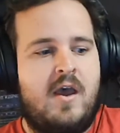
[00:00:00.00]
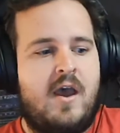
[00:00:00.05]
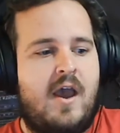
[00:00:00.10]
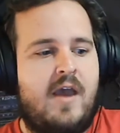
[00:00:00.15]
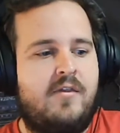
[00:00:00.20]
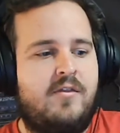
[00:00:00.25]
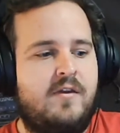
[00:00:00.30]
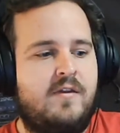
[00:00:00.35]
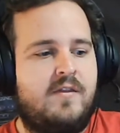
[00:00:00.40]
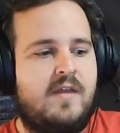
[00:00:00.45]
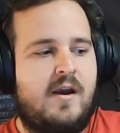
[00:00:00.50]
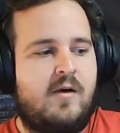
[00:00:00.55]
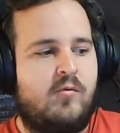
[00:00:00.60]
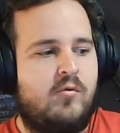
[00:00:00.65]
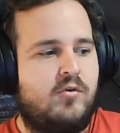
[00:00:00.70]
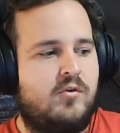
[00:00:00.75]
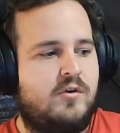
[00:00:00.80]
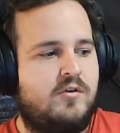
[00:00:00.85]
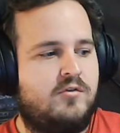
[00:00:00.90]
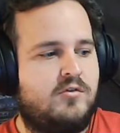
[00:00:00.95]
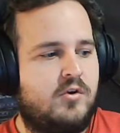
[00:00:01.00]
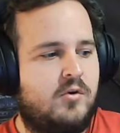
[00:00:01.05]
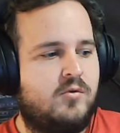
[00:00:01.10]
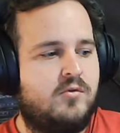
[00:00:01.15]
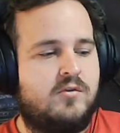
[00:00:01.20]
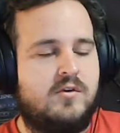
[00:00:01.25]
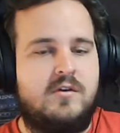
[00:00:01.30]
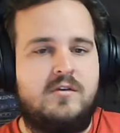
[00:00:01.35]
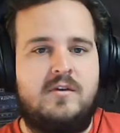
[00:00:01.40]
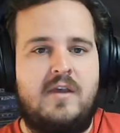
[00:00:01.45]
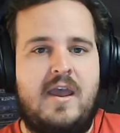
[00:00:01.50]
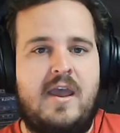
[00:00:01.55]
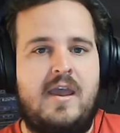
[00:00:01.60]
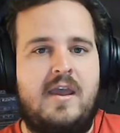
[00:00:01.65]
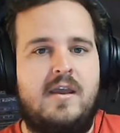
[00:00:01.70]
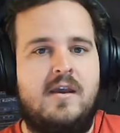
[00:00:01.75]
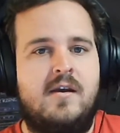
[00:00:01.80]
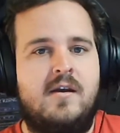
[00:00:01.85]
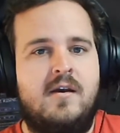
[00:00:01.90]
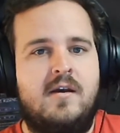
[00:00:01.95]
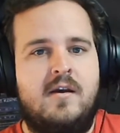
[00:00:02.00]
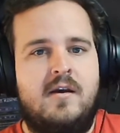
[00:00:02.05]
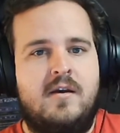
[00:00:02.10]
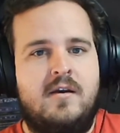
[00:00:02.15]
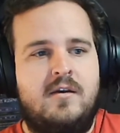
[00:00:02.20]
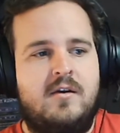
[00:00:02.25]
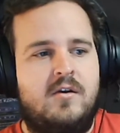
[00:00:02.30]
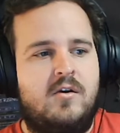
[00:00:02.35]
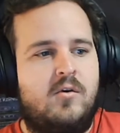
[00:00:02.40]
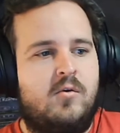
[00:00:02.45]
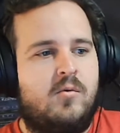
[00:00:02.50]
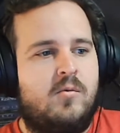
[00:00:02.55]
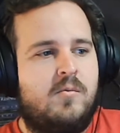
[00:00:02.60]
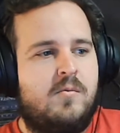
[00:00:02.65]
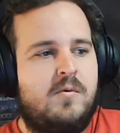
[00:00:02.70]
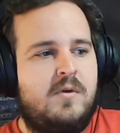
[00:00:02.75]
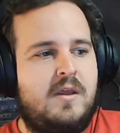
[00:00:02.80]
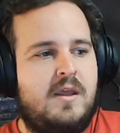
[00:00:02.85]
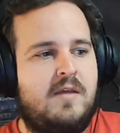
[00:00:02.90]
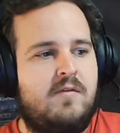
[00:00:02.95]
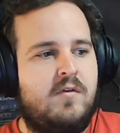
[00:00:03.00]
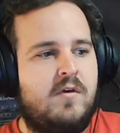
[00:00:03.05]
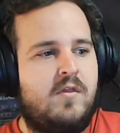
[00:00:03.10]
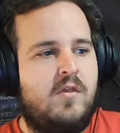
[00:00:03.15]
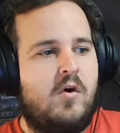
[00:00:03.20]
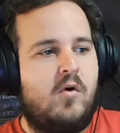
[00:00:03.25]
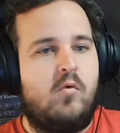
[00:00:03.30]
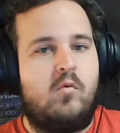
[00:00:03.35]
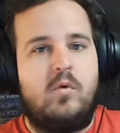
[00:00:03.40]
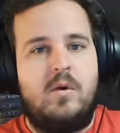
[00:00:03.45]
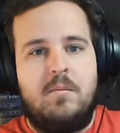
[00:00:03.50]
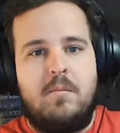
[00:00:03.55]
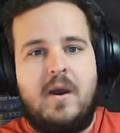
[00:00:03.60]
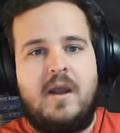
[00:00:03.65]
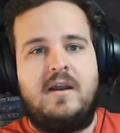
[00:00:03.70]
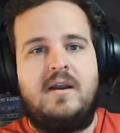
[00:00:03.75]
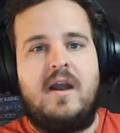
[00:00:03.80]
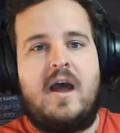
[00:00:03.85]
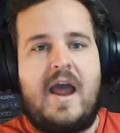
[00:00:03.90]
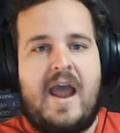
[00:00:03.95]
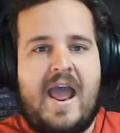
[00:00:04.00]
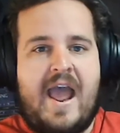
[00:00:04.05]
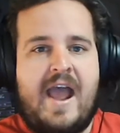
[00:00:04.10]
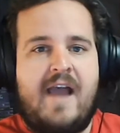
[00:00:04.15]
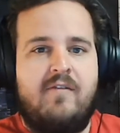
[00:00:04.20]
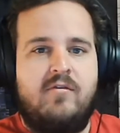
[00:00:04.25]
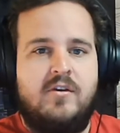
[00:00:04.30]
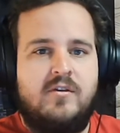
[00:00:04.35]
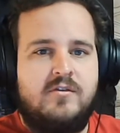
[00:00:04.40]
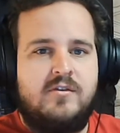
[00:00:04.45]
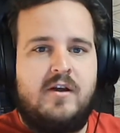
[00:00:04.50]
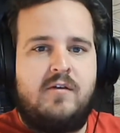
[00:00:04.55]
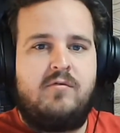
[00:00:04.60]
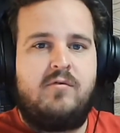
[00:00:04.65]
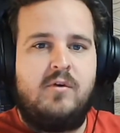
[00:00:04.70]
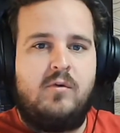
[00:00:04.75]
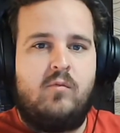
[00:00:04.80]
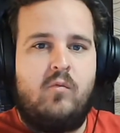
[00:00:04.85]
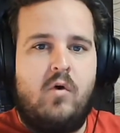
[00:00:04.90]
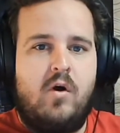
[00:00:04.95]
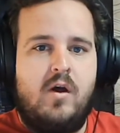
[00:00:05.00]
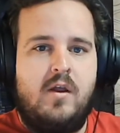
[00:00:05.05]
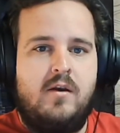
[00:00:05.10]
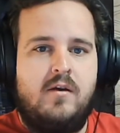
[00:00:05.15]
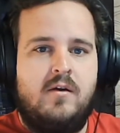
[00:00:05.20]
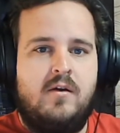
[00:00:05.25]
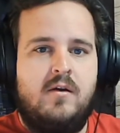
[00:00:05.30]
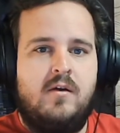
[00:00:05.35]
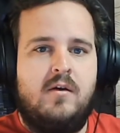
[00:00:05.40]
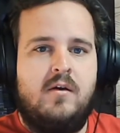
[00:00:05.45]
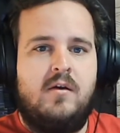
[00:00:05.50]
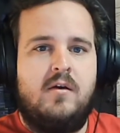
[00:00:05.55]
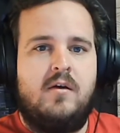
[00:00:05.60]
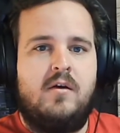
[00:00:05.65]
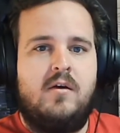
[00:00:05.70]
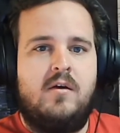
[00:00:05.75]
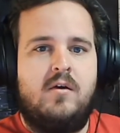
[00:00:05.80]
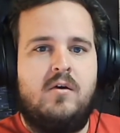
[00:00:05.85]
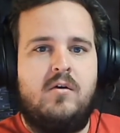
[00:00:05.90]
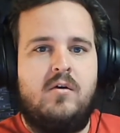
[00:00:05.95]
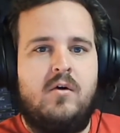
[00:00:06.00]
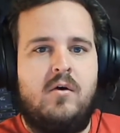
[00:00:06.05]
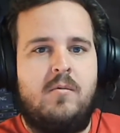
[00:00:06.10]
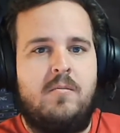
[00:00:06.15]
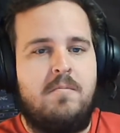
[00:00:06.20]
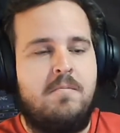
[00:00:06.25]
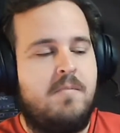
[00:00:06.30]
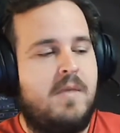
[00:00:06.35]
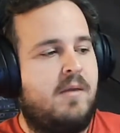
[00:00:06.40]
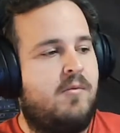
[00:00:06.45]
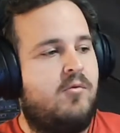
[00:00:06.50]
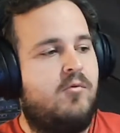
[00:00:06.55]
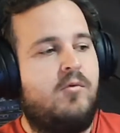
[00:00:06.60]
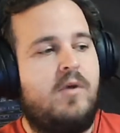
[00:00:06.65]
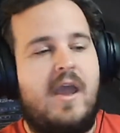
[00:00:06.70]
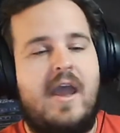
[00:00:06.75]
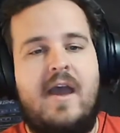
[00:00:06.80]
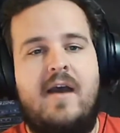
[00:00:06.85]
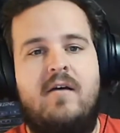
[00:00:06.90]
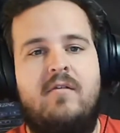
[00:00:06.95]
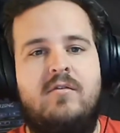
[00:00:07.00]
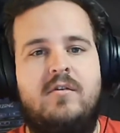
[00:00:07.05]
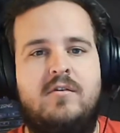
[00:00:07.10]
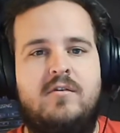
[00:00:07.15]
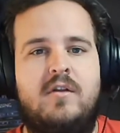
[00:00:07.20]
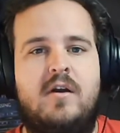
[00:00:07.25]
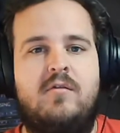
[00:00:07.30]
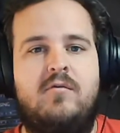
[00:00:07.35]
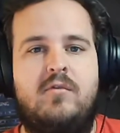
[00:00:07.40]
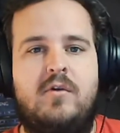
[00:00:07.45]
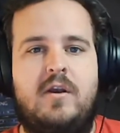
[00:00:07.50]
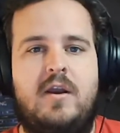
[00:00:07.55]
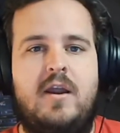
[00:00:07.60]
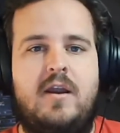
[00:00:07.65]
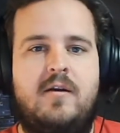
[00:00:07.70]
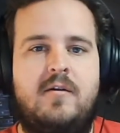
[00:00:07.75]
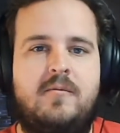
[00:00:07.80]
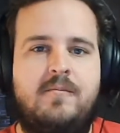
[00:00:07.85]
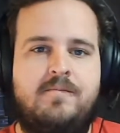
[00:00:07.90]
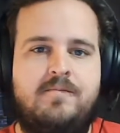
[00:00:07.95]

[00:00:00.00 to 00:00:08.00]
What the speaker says: I think that really shows us, hey, you know even though we might not have the stuff we want, maybe we have the stuff we need.